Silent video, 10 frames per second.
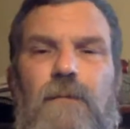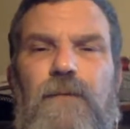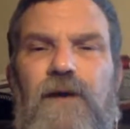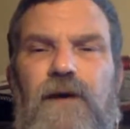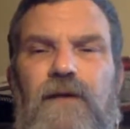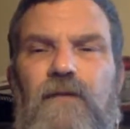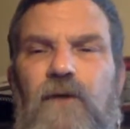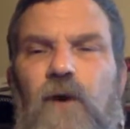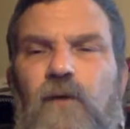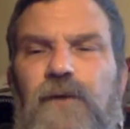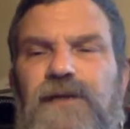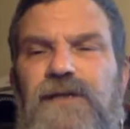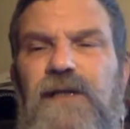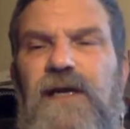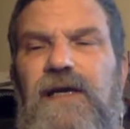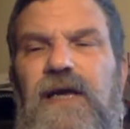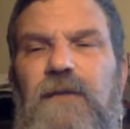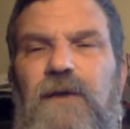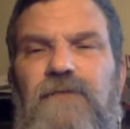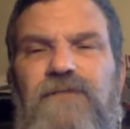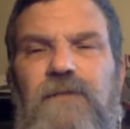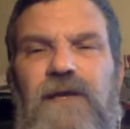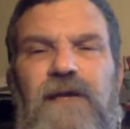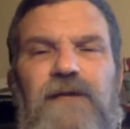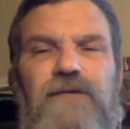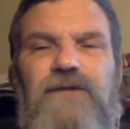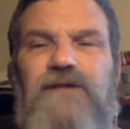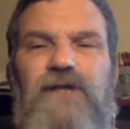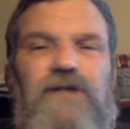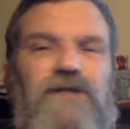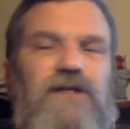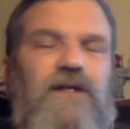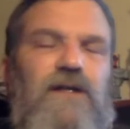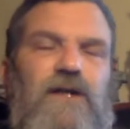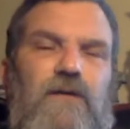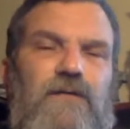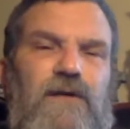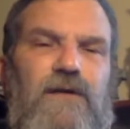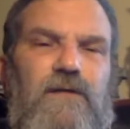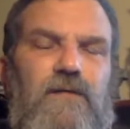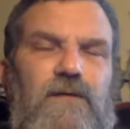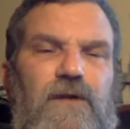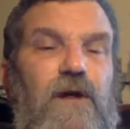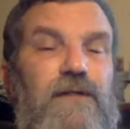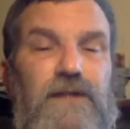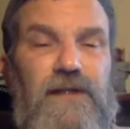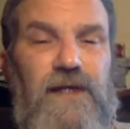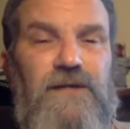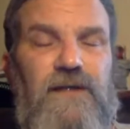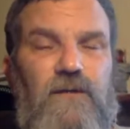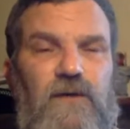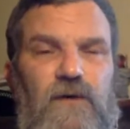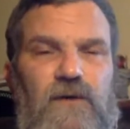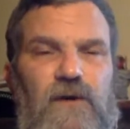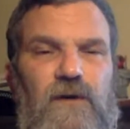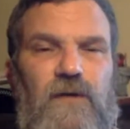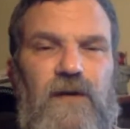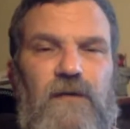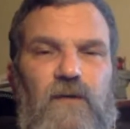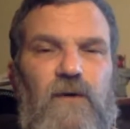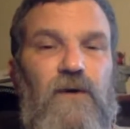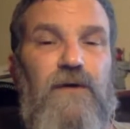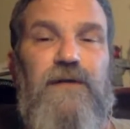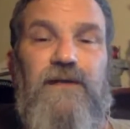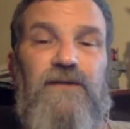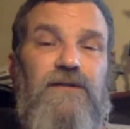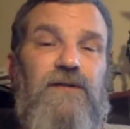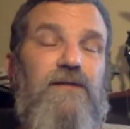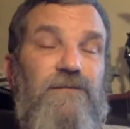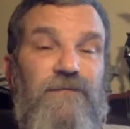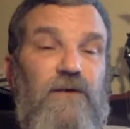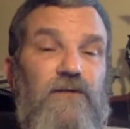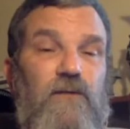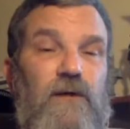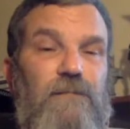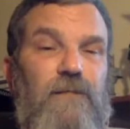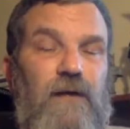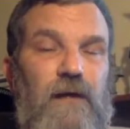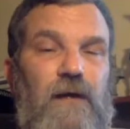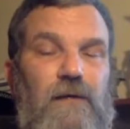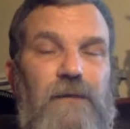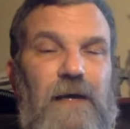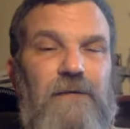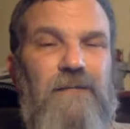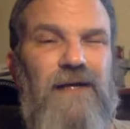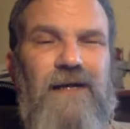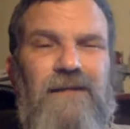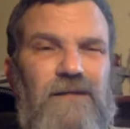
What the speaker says: But the whole reason that it came up for me, it was just, with all the deaths that were going on around the world, the first one popped in my head.